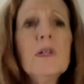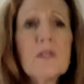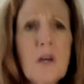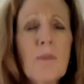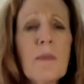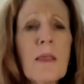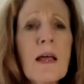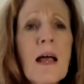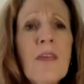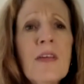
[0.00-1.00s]
So,
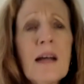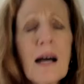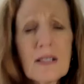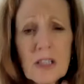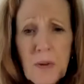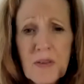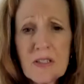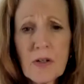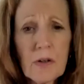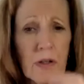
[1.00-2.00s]
and then I talked about
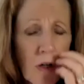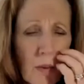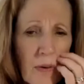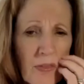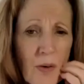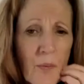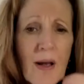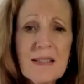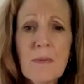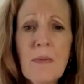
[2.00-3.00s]
this earlier, but the
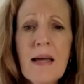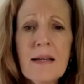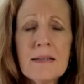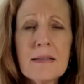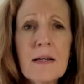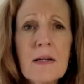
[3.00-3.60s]
resumes